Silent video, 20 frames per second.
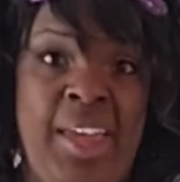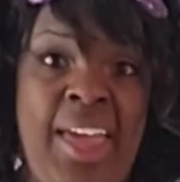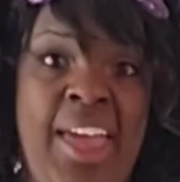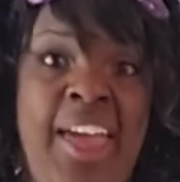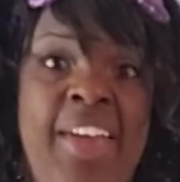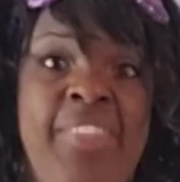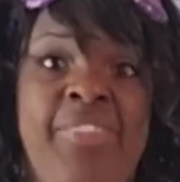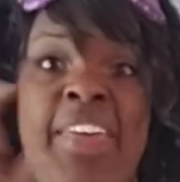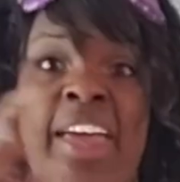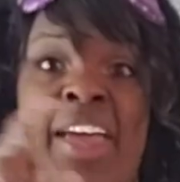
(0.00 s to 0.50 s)

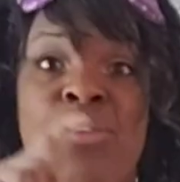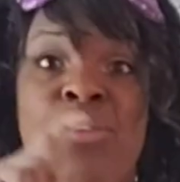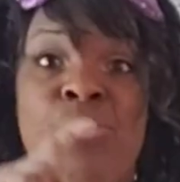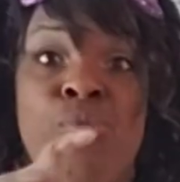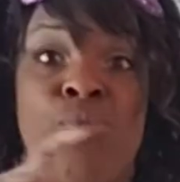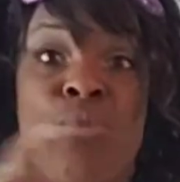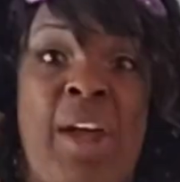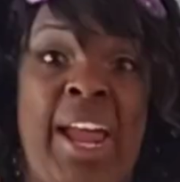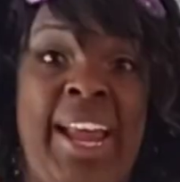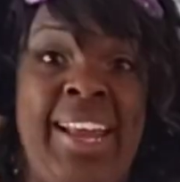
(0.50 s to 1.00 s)
Then
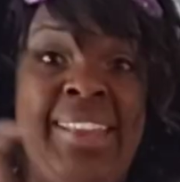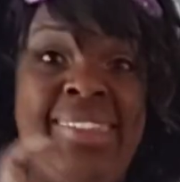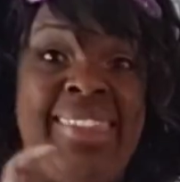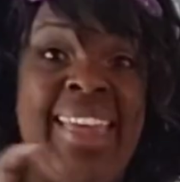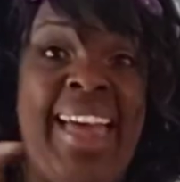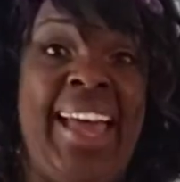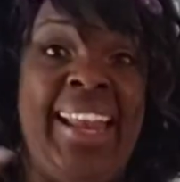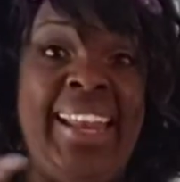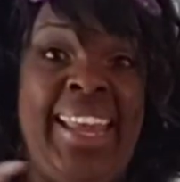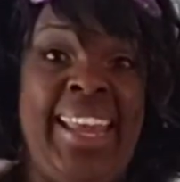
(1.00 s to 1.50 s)
write
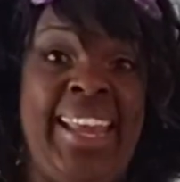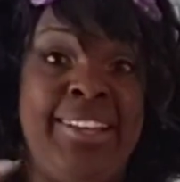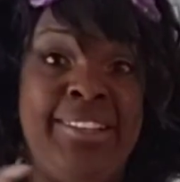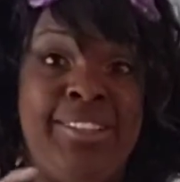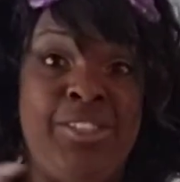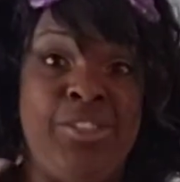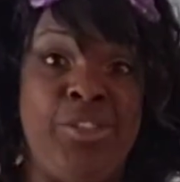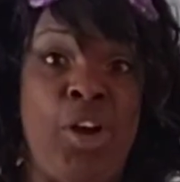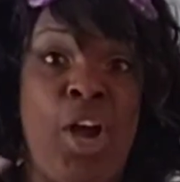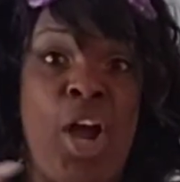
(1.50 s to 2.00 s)
that
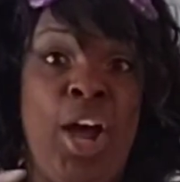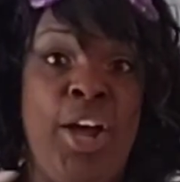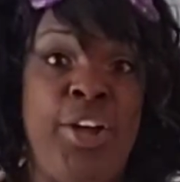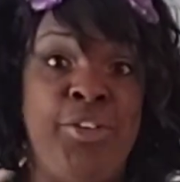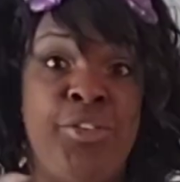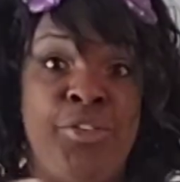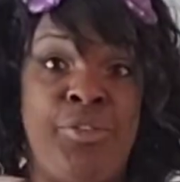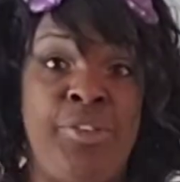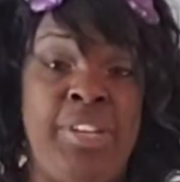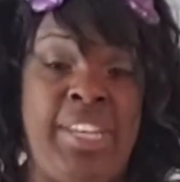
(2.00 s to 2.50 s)
answer
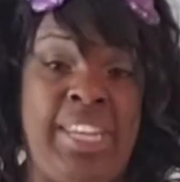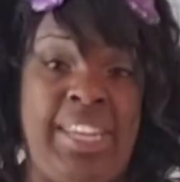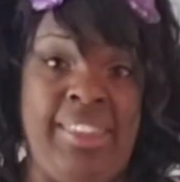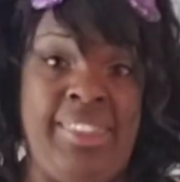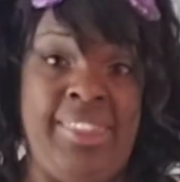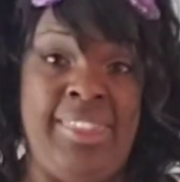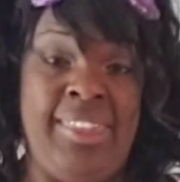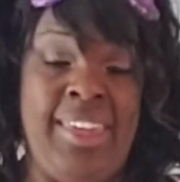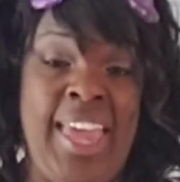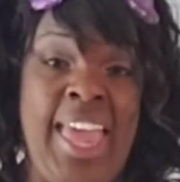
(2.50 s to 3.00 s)

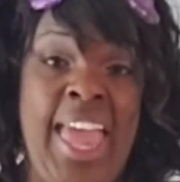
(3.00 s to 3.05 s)
underneath.